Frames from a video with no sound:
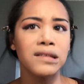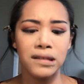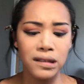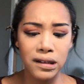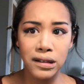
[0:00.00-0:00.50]

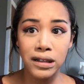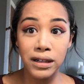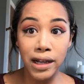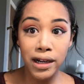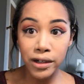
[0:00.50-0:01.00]
Do that on your
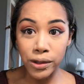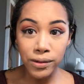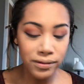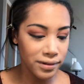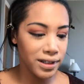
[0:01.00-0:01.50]
neck too.
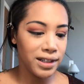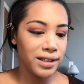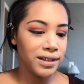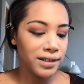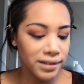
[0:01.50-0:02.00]

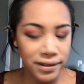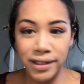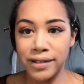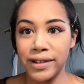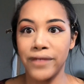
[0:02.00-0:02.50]

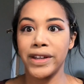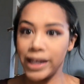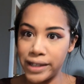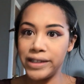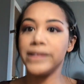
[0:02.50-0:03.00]
Just don't have a
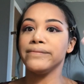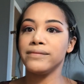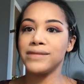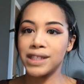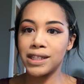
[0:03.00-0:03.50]
head just
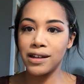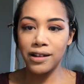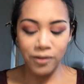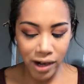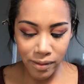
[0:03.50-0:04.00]
sitting on
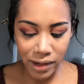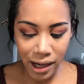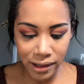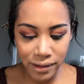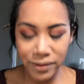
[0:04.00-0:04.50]
a random
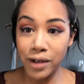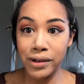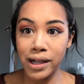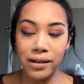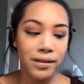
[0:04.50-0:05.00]
neck. We don't
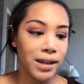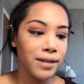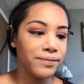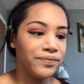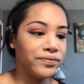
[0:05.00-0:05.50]
need all
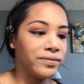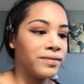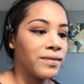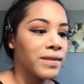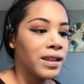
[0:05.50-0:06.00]

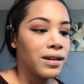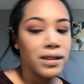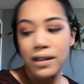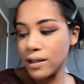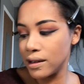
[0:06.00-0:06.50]
that.
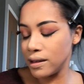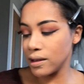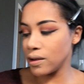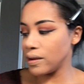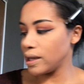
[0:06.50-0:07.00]
Then I'm gonna
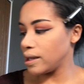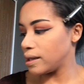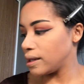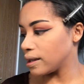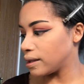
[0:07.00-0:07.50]
go ahead
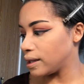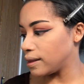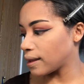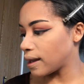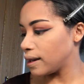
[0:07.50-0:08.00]
and clean
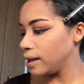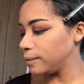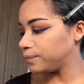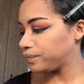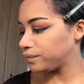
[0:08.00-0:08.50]
that up.